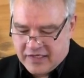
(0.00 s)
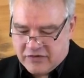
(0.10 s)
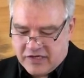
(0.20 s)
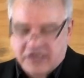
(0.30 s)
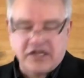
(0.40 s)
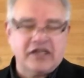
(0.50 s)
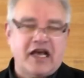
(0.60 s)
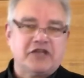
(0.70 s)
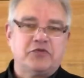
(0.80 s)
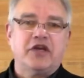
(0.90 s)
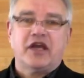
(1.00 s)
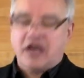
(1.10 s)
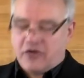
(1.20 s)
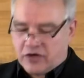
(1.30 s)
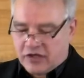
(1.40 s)
So, as I said last week, I
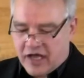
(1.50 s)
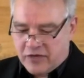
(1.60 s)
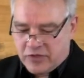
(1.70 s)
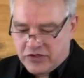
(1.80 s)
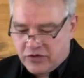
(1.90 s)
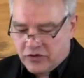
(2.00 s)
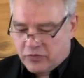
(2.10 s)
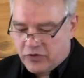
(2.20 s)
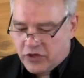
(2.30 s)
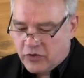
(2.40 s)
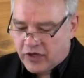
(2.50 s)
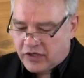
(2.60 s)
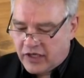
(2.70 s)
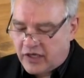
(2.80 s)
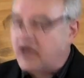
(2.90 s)
covered a lot of material pretty
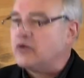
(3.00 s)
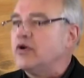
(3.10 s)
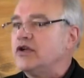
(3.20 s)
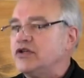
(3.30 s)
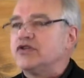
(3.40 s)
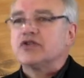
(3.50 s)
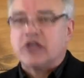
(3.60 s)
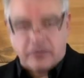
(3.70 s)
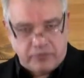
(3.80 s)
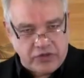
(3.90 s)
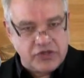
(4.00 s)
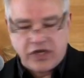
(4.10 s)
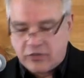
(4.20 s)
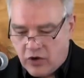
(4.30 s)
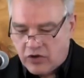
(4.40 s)
quickly, and I don't want to just skip and
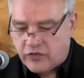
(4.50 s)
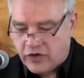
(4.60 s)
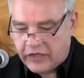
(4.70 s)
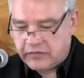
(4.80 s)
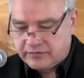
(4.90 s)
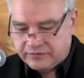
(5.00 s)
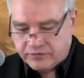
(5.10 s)
skim over it.